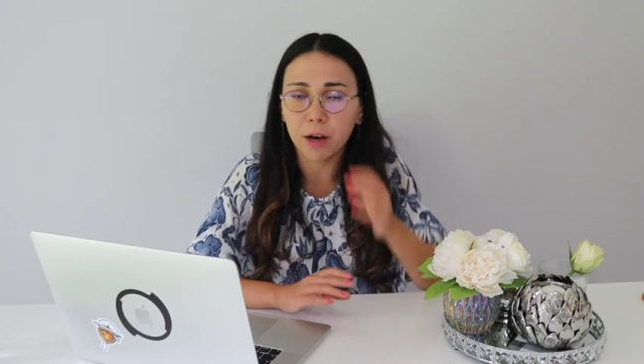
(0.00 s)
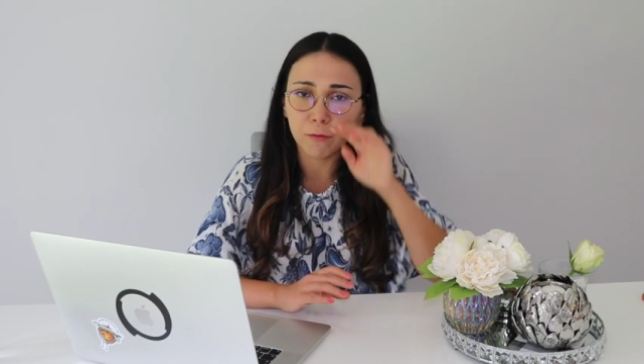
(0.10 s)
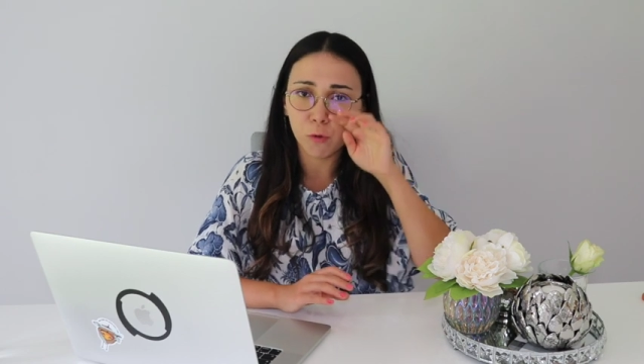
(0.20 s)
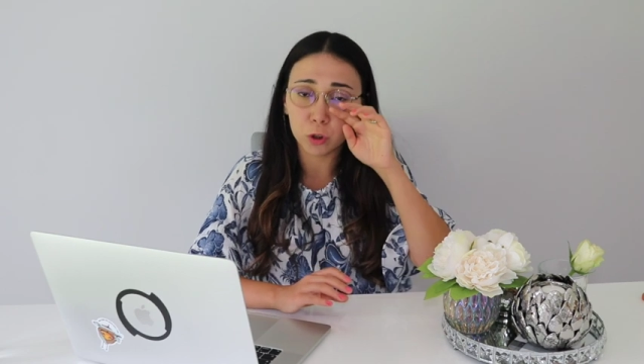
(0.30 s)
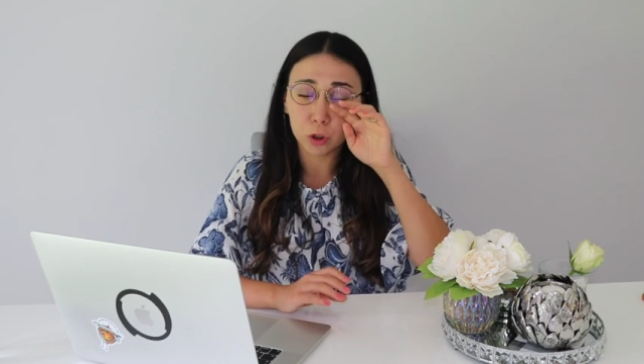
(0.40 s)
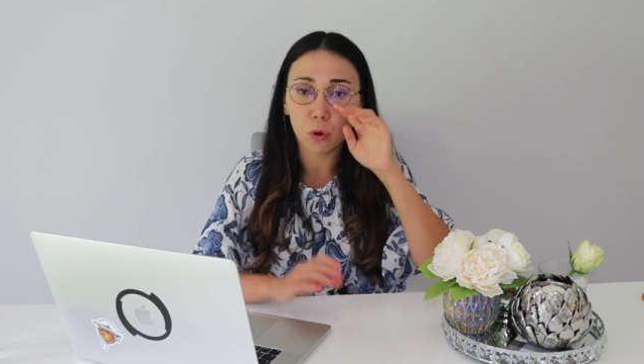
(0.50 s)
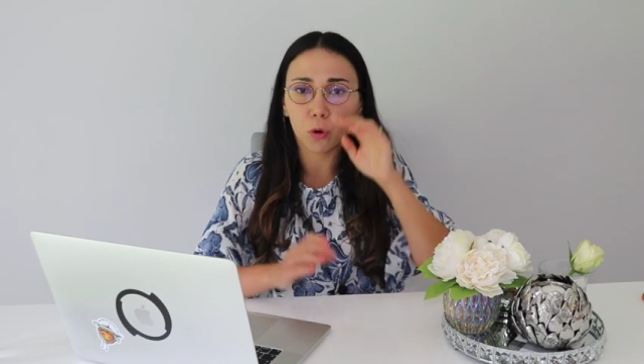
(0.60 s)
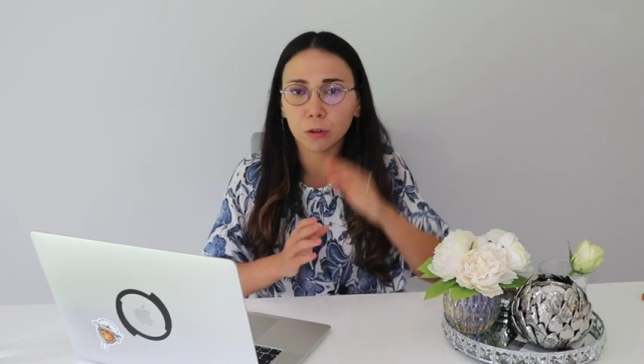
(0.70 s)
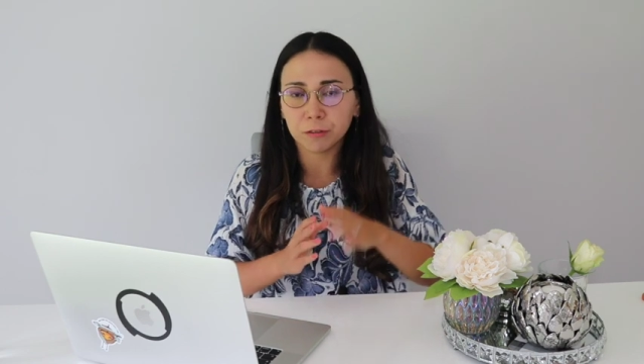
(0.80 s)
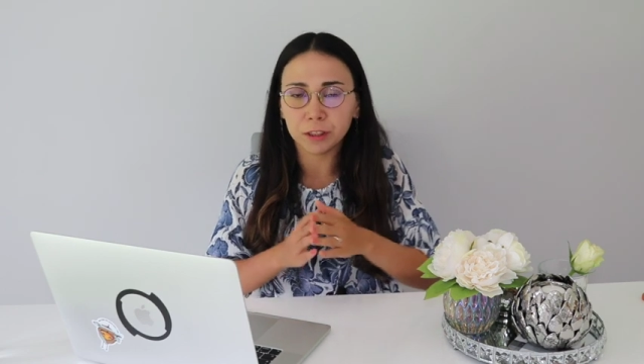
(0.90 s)
I watched
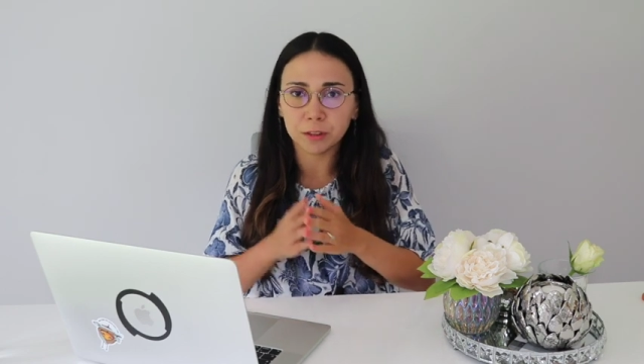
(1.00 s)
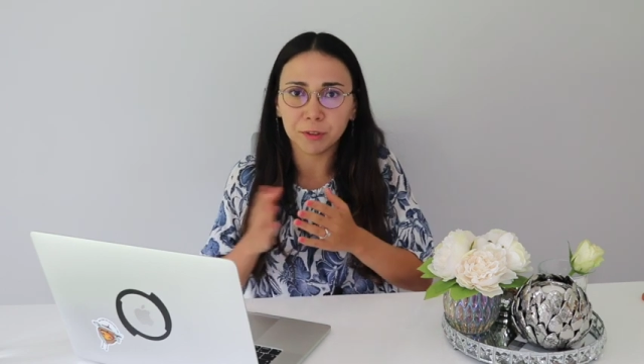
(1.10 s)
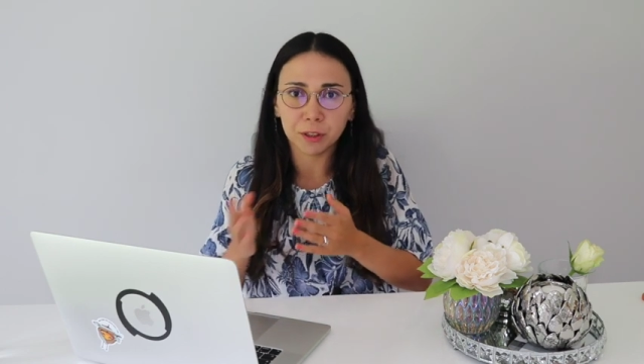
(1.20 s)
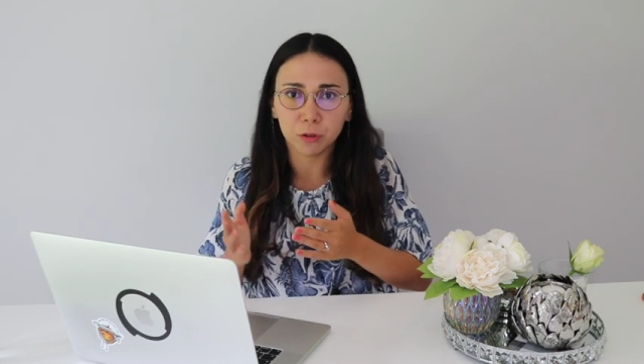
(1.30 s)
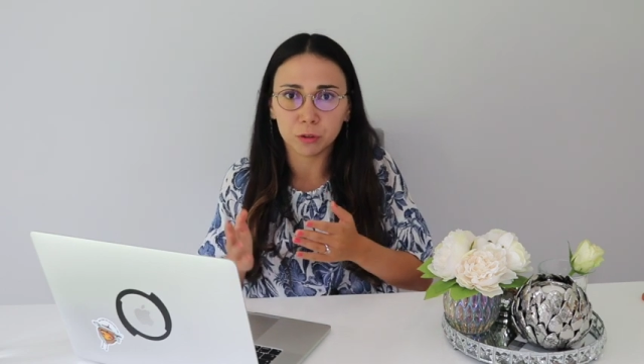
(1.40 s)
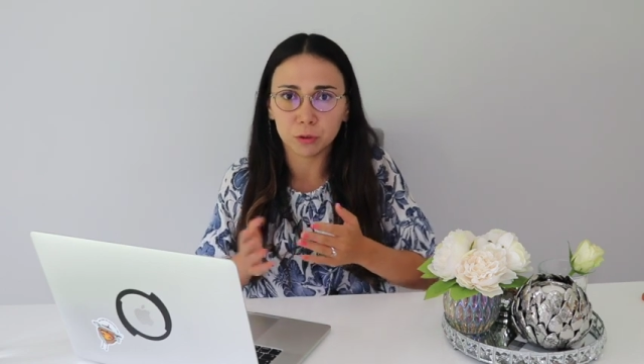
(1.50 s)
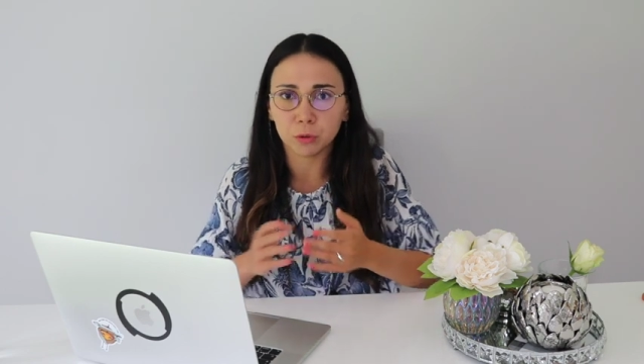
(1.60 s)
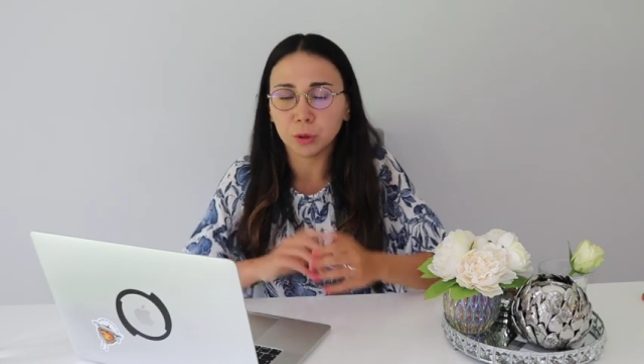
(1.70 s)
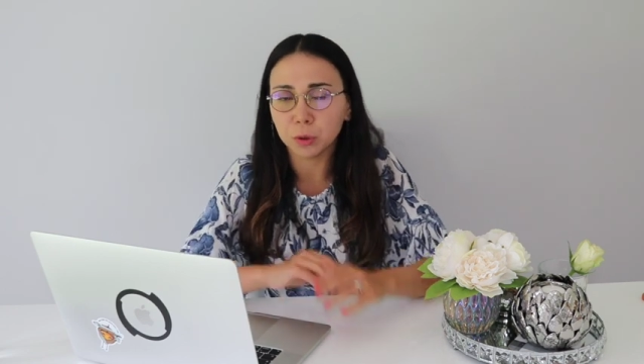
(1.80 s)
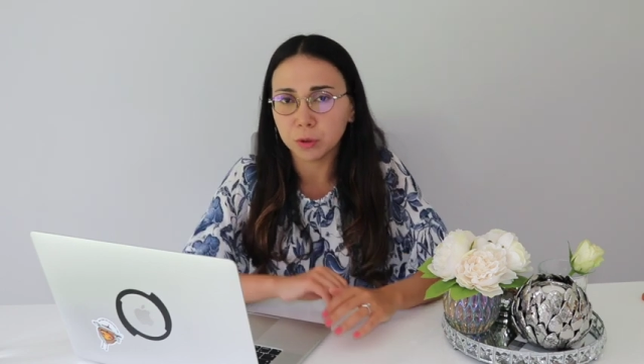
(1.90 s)
all of his videos
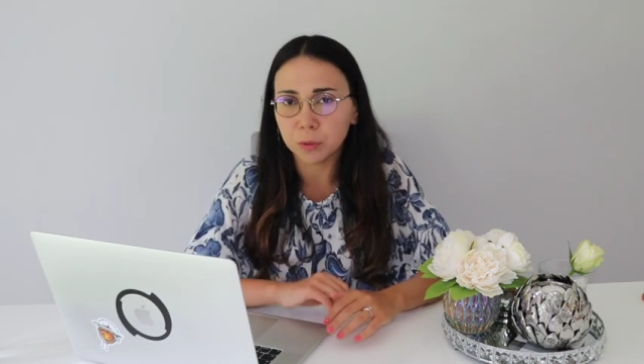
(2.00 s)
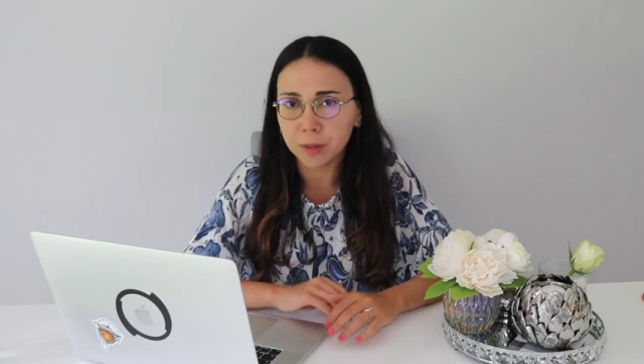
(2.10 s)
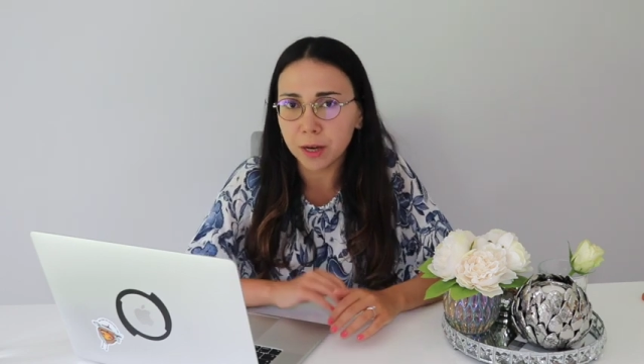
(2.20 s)
on Udemy.